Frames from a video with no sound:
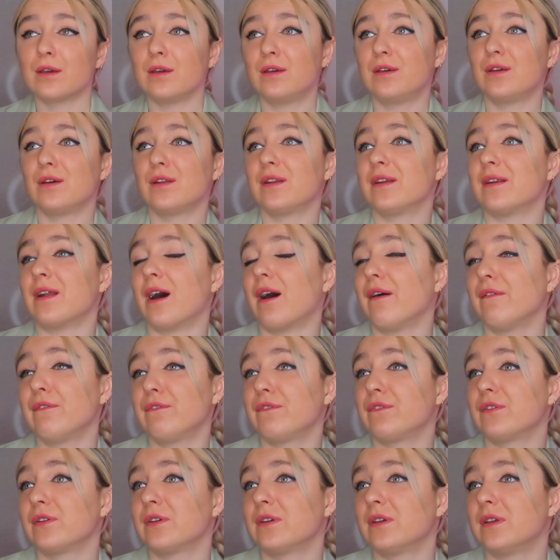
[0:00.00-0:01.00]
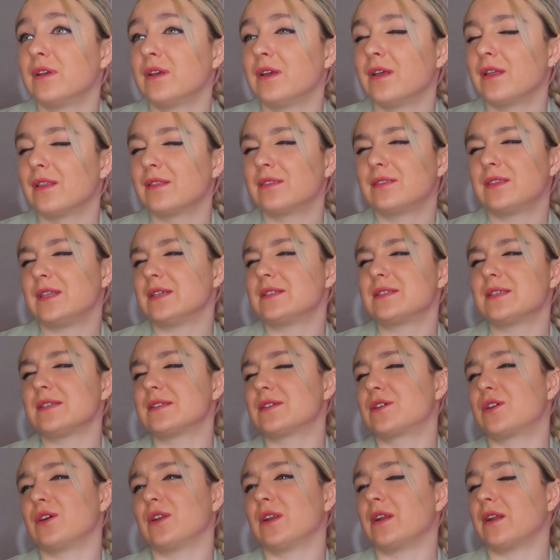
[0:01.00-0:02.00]
good enough, this
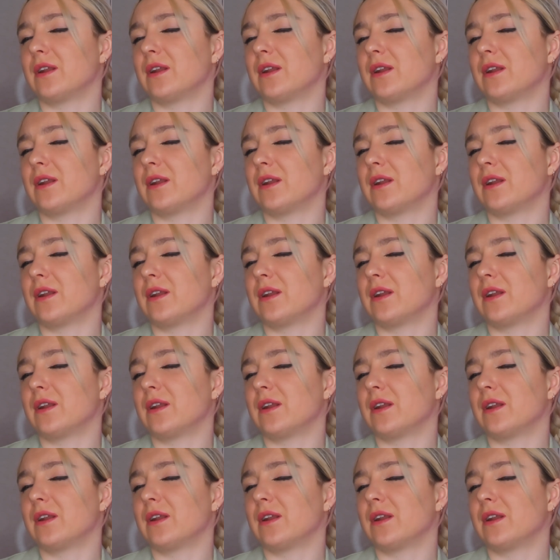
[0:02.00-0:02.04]
is good